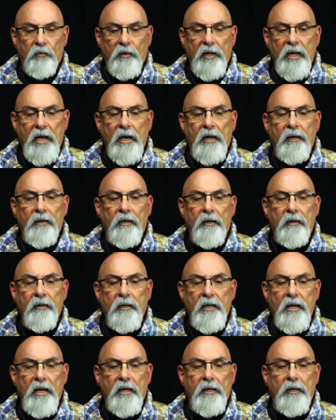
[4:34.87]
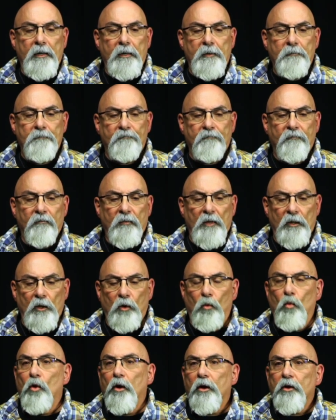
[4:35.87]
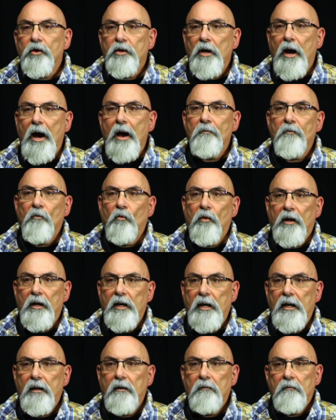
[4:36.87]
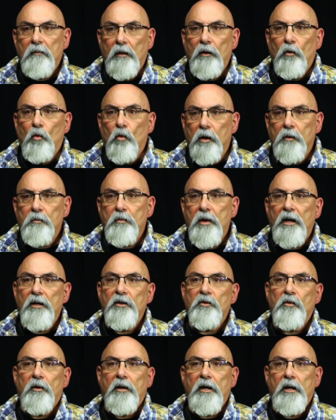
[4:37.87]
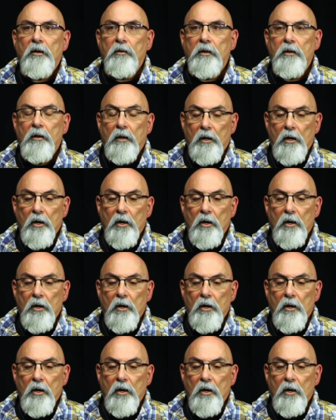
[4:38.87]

he had a little workshop a little workbench where he would